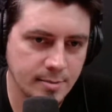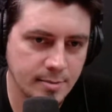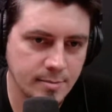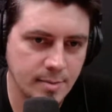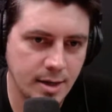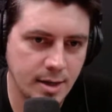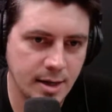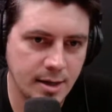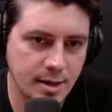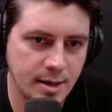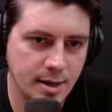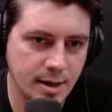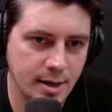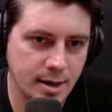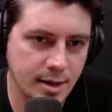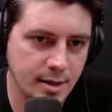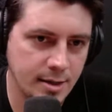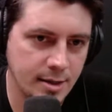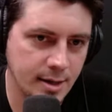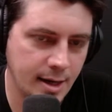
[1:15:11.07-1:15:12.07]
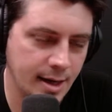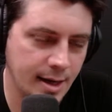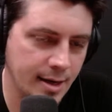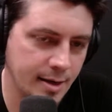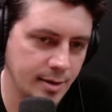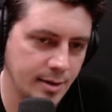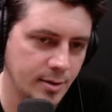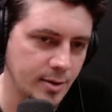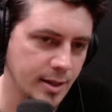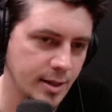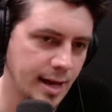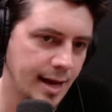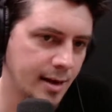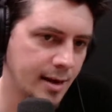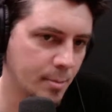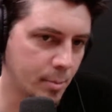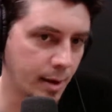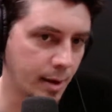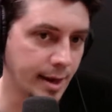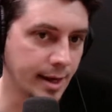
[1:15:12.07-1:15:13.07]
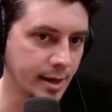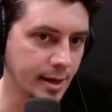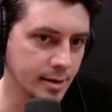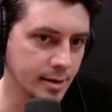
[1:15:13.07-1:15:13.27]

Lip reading: And they had to break it.